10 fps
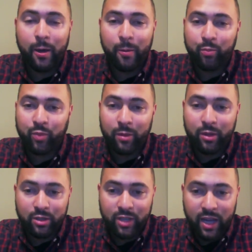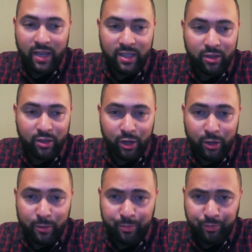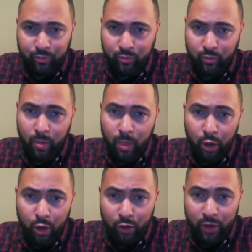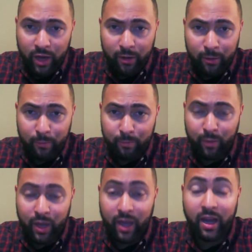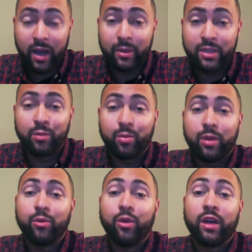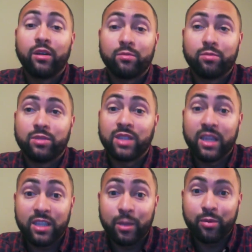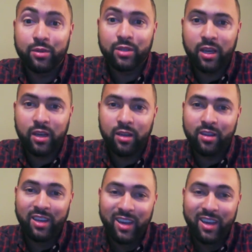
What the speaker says: There's guys out there, that'll make comments to people that are 60%